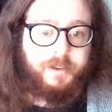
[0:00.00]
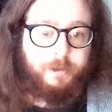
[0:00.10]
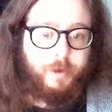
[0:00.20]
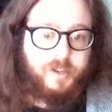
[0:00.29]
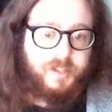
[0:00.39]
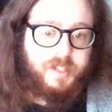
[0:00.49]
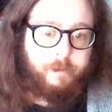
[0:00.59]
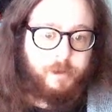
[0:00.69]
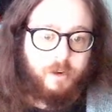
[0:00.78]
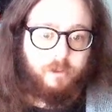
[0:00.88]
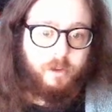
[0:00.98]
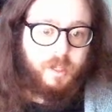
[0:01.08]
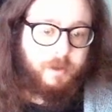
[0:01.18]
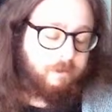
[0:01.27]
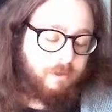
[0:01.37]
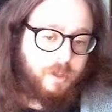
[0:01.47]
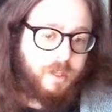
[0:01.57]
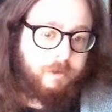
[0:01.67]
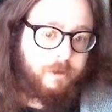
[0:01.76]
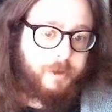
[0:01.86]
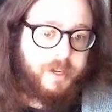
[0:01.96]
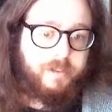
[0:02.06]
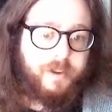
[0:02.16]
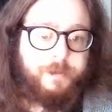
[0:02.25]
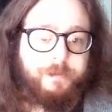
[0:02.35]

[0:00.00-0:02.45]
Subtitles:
we just named our roll-up, but whatever.